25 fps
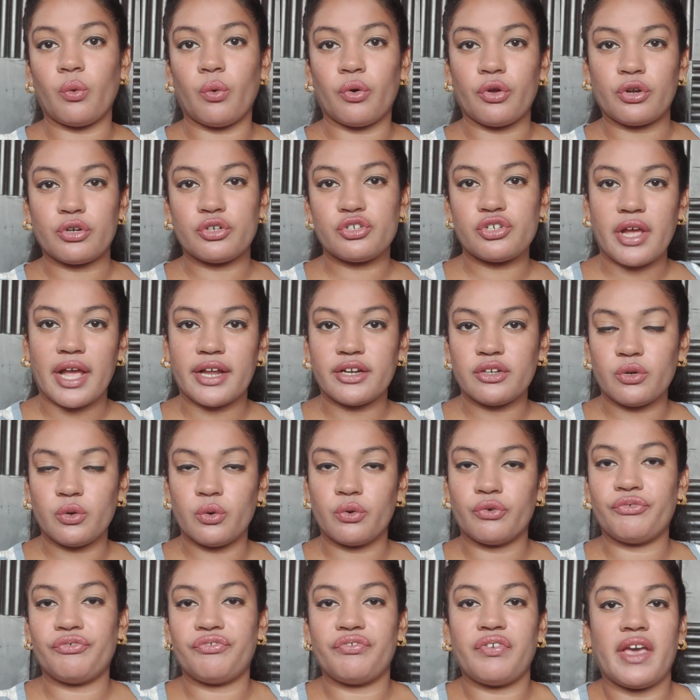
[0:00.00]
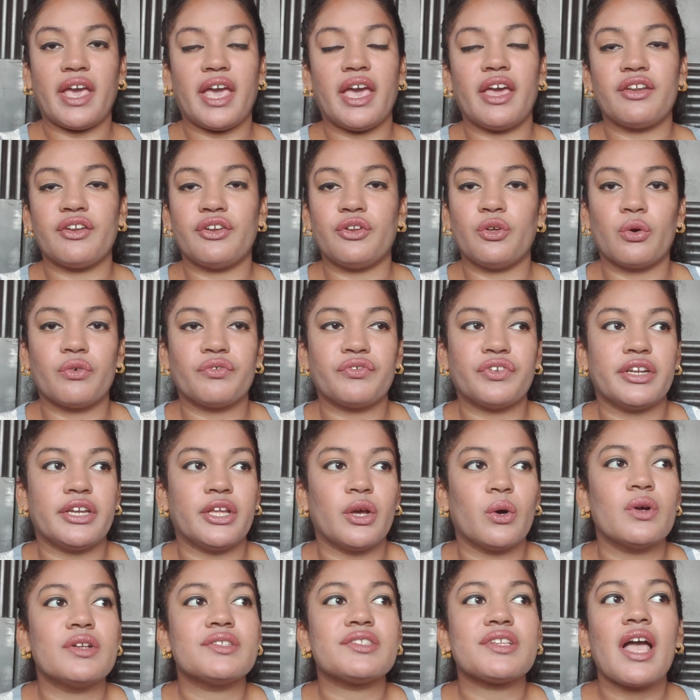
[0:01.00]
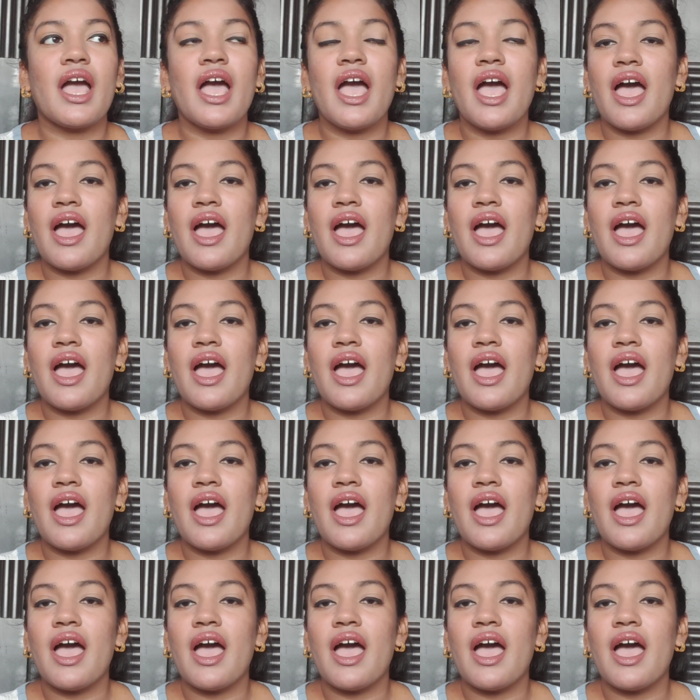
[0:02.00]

oh, you're trying to look fair in your videos.